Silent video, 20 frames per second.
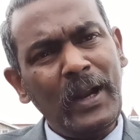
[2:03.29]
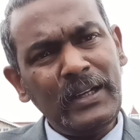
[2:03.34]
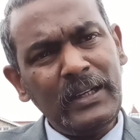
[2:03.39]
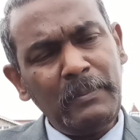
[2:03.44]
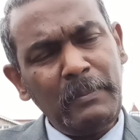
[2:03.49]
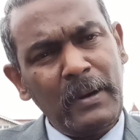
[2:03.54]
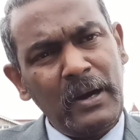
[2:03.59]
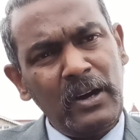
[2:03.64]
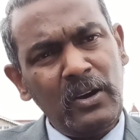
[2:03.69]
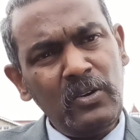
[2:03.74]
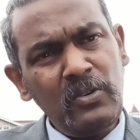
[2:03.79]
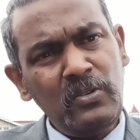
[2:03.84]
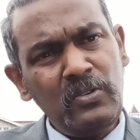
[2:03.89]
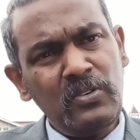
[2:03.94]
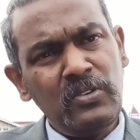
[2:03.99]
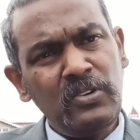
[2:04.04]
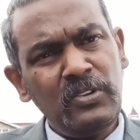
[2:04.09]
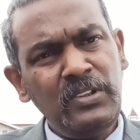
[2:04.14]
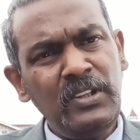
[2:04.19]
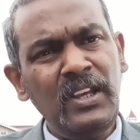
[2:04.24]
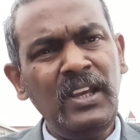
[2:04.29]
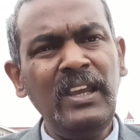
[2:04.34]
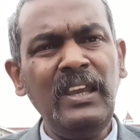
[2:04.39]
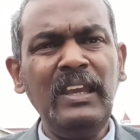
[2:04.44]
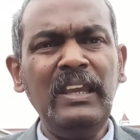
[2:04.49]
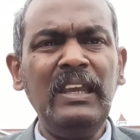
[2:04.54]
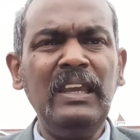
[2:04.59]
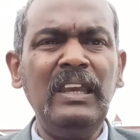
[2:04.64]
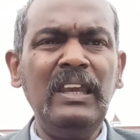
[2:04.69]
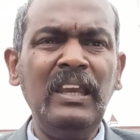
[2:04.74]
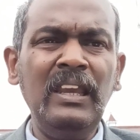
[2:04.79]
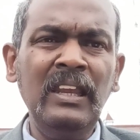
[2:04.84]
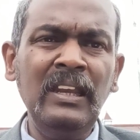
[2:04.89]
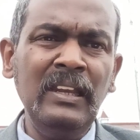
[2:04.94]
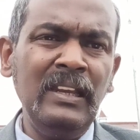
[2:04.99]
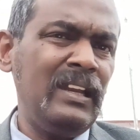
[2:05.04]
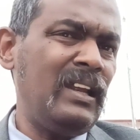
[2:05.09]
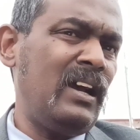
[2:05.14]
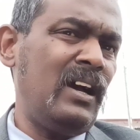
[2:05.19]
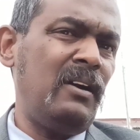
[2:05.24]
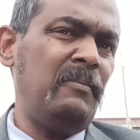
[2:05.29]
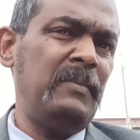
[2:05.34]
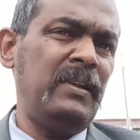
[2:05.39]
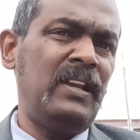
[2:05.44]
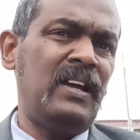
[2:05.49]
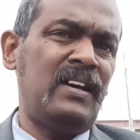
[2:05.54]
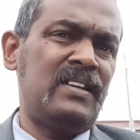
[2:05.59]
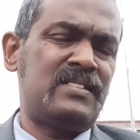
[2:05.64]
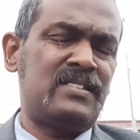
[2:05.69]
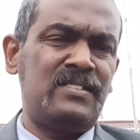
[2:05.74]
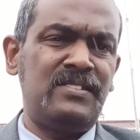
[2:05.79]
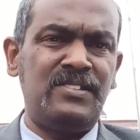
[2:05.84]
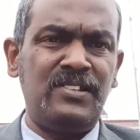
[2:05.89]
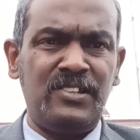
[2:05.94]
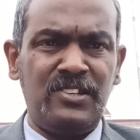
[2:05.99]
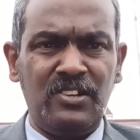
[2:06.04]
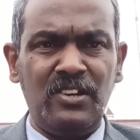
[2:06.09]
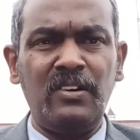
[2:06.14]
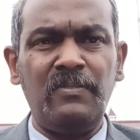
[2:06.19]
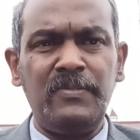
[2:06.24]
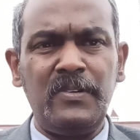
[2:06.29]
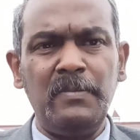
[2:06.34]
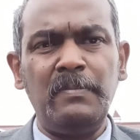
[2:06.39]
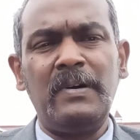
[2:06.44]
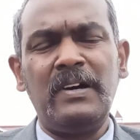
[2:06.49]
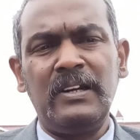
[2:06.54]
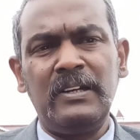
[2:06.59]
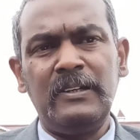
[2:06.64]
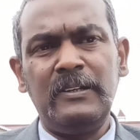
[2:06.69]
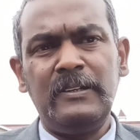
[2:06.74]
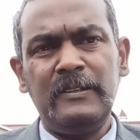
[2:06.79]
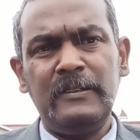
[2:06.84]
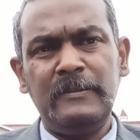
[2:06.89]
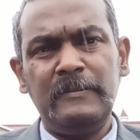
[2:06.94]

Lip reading: about the income elasticity of demand?